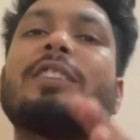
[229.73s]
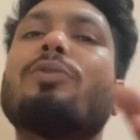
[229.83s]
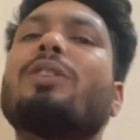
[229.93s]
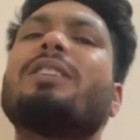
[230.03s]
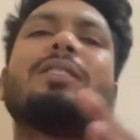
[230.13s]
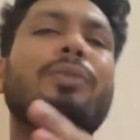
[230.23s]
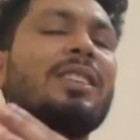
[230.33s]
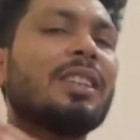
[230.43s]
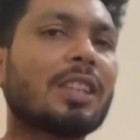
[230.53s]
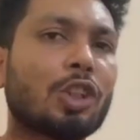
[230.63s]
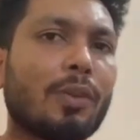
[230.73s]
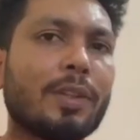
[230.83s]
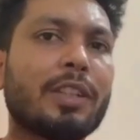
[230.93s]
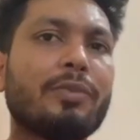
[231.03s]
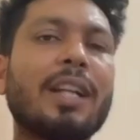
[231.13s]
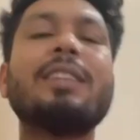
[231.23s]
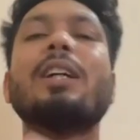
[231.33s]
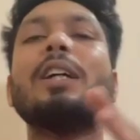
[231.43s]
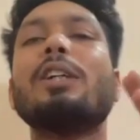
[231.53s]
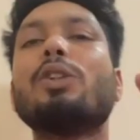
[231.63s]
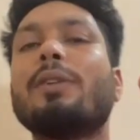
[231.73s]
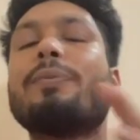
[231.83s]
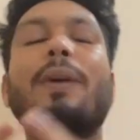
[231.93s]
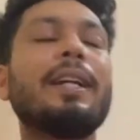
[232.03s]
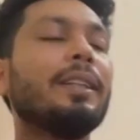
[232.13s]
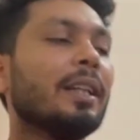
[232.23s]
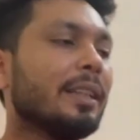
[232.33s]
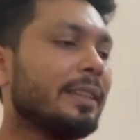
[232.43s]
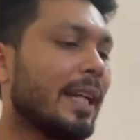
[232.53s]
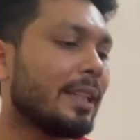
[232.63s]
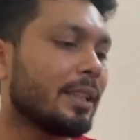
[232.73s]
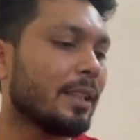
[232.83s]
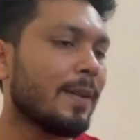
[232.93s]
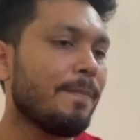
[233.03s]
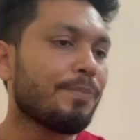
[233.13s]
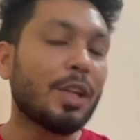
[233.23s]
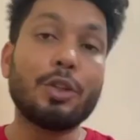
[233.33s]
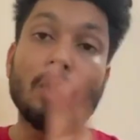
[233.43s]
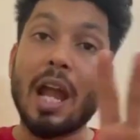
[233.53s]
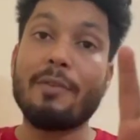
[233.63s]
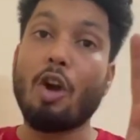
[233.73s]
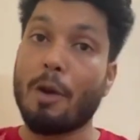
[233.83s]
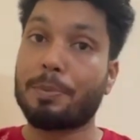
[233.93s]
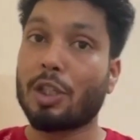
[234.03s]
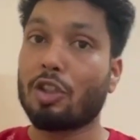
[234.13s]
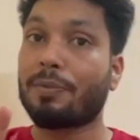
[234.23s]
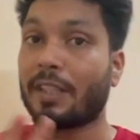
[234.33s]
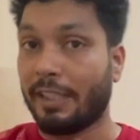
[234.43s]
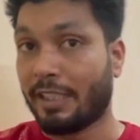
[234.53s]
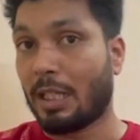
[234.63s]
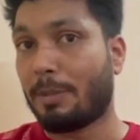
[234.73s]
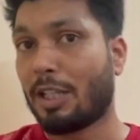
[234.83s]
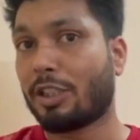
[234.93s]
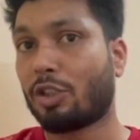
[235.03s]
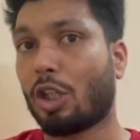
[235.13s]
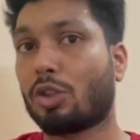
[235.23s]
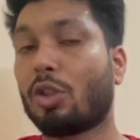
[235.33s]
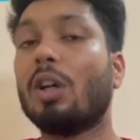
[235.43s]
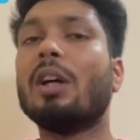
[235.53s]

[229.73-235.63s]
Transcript: And once the cutoff is revised, you will find that you have option of clinical branches also.